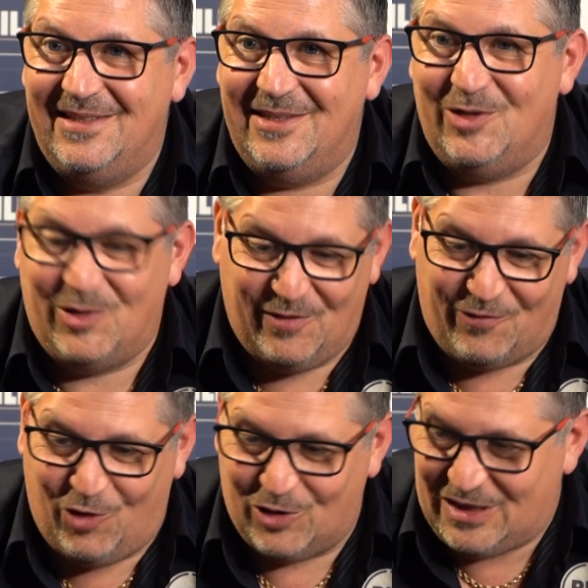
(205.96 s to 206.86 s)
You know, they've
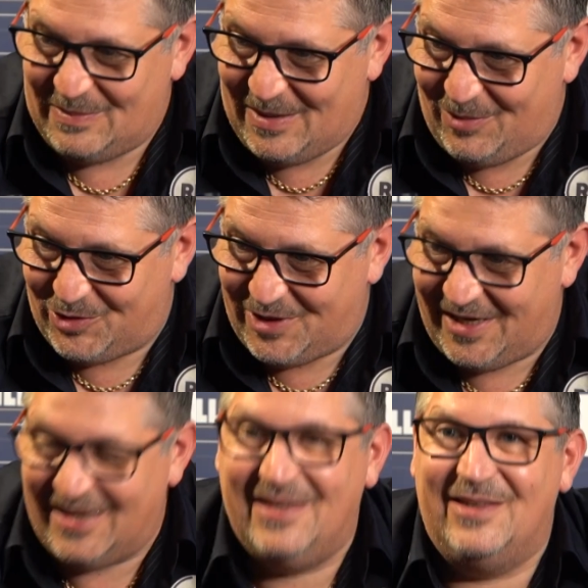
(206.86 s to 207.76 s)
got to be able
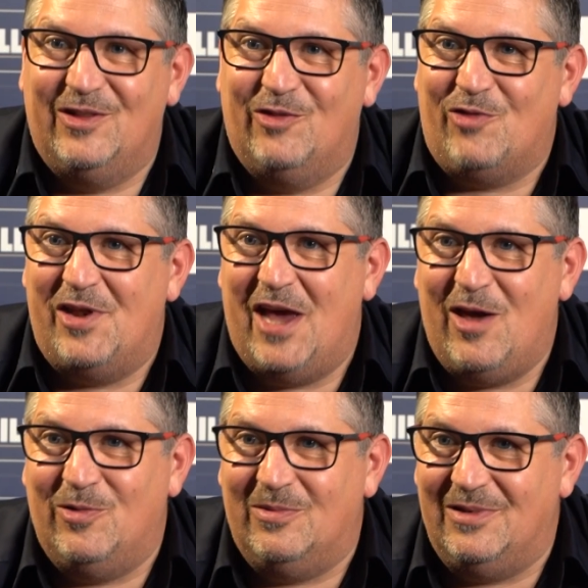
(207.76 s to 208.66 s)
to run it out.